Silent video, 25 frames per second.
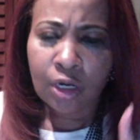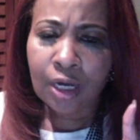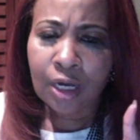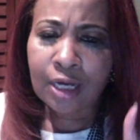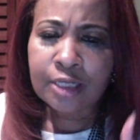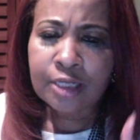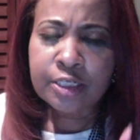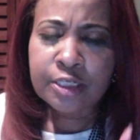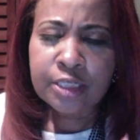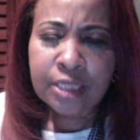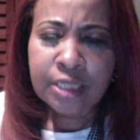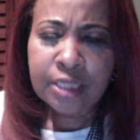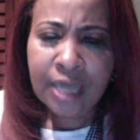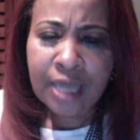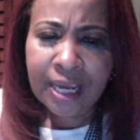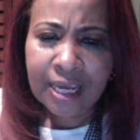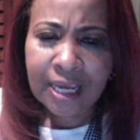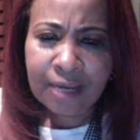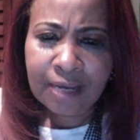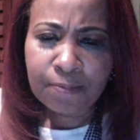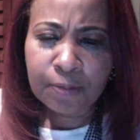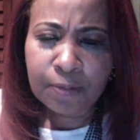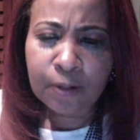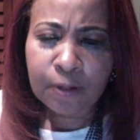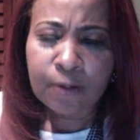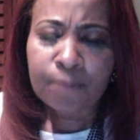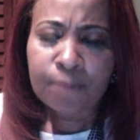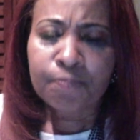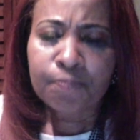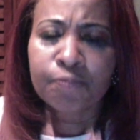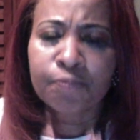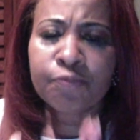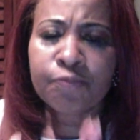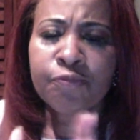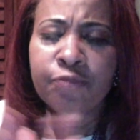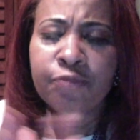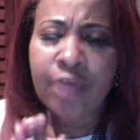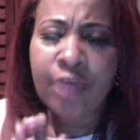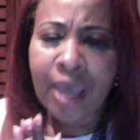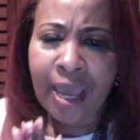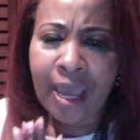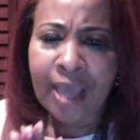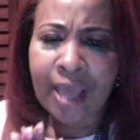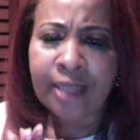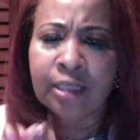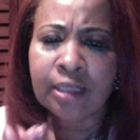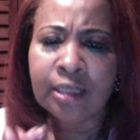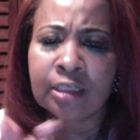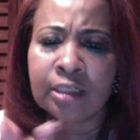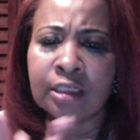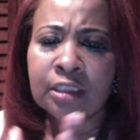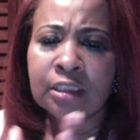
a neighbor that